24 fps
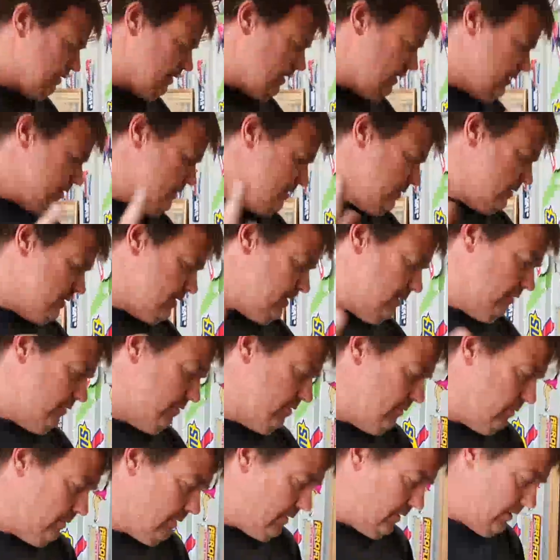As you've seen
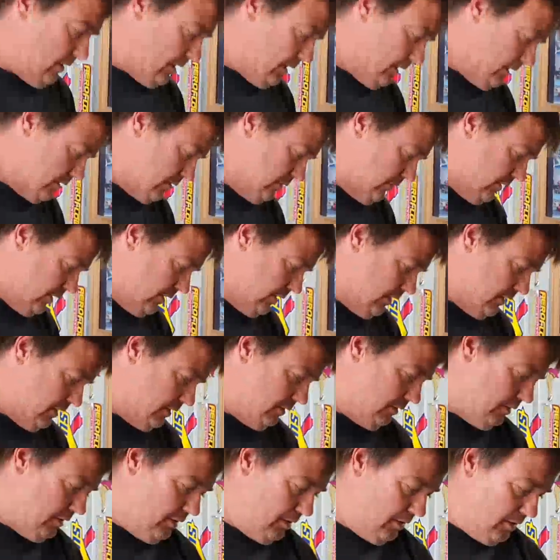from our last
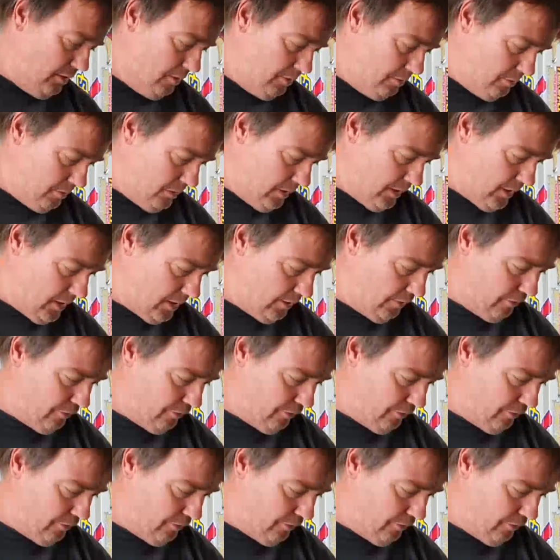video, we had a